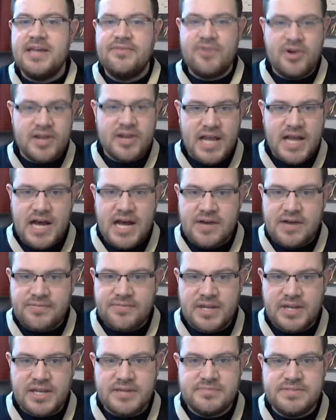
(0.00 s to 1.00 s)
very
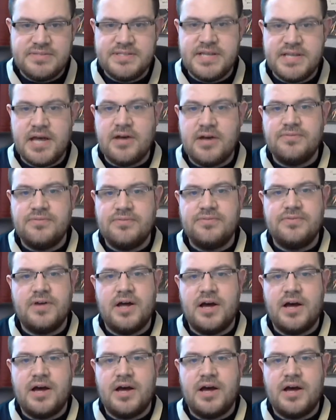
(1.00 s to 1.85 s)
confident in himself.